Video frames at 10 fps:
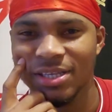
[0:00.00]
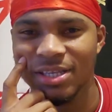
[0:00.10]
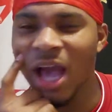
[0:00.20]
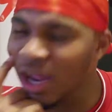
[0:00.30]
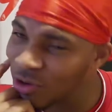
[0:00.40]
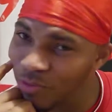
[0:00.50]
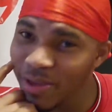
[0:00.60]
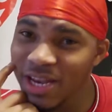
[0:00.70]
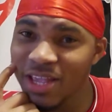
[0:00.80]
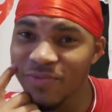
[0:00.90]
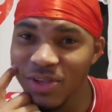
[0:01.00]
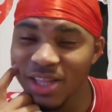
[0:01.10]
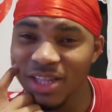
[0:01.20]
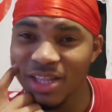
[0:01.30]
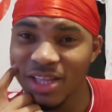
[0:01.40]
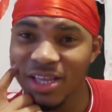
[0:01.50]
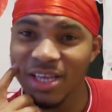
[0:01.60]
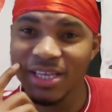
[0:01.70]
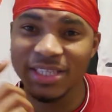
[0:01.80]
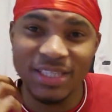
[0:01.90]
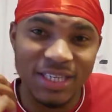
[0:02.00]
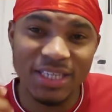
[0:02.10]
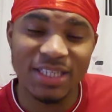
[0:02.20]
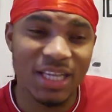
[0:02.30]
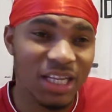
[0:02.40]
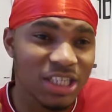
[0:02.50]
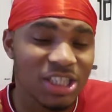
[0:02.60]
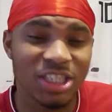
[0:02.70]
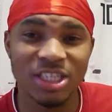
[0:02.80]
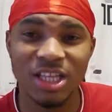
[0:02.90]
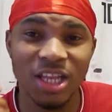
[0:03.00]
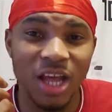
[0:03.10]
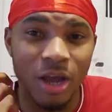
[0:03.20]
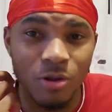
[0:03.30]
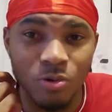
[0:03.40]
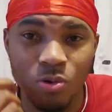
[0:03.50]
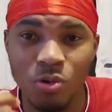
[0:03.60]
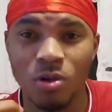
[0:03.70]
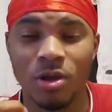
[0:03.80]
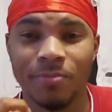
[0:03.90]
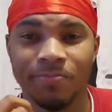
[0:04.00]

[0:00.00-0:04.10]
Can you believe it? Six clean sheet in a row.